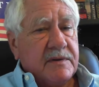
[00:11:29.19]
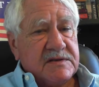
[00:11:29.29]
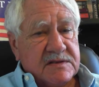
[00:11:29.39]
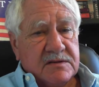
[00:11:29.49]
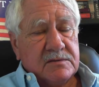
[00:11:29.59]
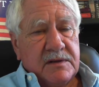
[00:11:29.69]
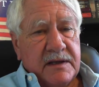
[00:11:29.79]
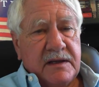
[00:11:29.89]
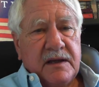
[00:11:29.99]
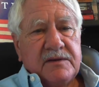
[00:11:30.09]
but
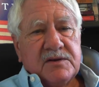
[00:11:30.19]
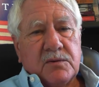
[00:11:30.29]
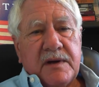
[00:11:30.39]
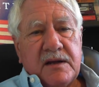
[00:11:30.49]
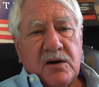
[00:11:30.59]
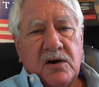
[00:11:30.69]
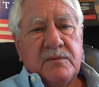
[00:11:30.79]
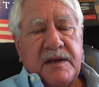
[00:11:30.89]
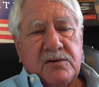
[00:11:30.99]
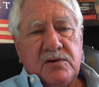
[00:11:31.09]
certainly the Red Army